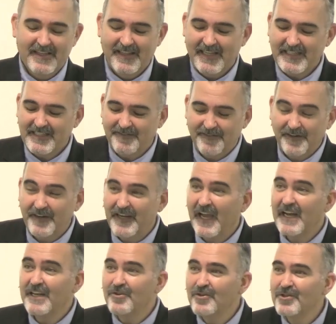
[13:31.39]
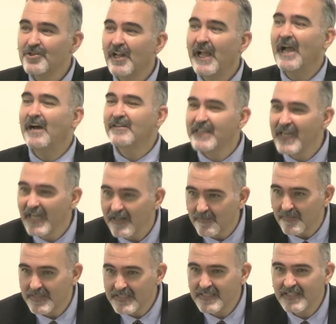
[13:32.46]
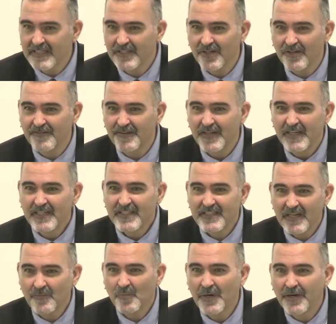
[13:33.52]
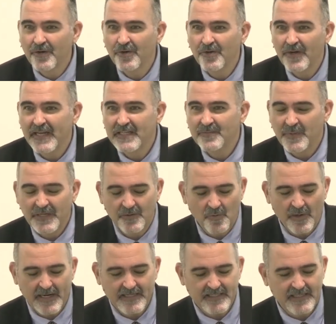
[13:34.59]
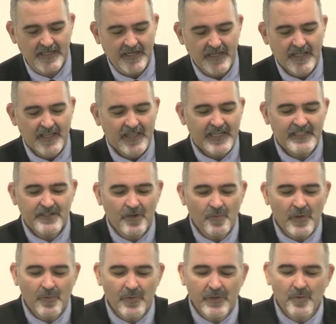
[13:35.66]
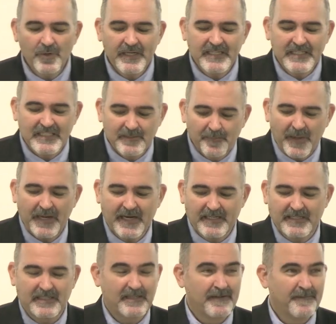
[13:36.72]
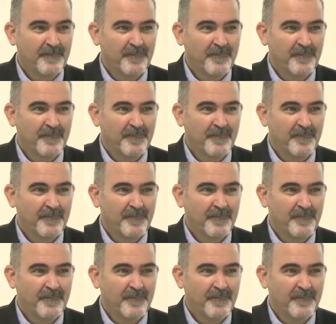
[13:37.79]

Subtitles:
That's a very unusual outcome, isn't it, of someone who has been waiting. That's not what we would expect.